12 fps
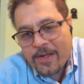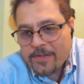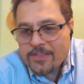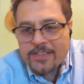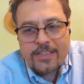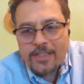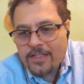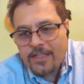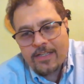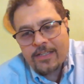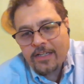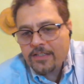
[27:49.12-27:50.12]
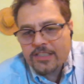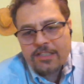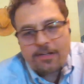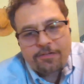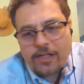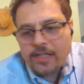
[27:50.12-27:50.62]
So little
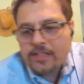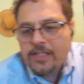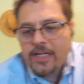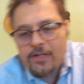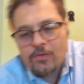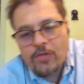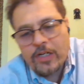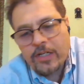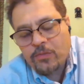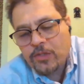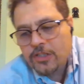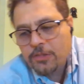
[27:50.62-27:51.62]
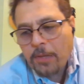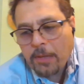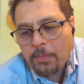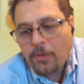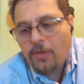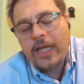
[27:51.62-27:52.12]
stuff like that, right? Which
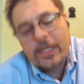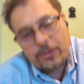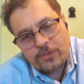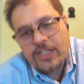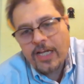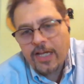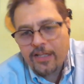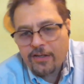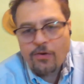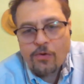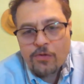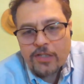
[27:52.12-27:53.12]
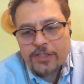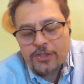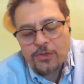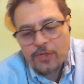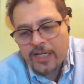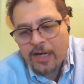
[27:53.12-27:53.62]
people, like you say, they're only
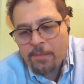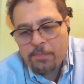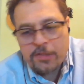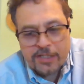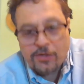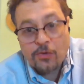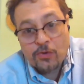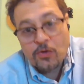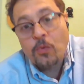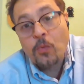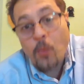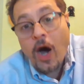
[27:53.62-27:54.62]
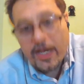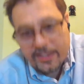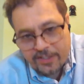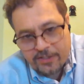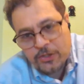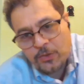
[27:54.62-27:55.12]
suiting up, but they don't know why
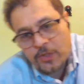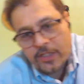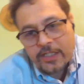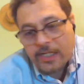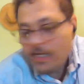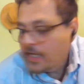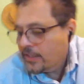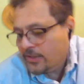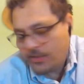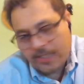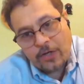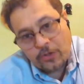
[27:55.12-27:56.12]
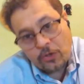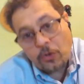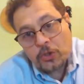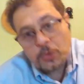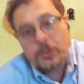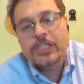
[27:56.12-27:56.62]
they're doing it. So that
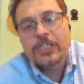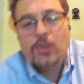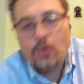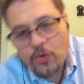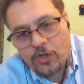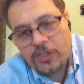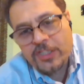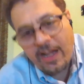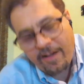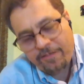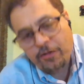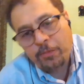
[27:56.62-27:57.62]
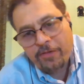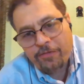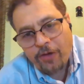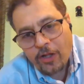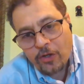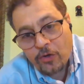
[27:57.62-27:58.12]
those switching orders have to be
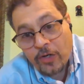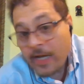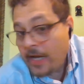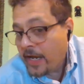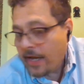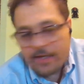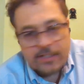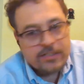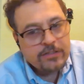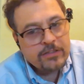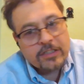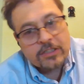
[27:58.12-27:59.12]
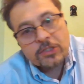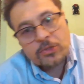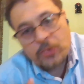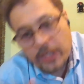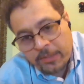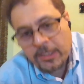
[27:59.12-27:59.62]
followed. And it's
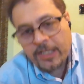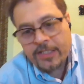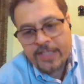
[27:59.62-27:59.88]
extremely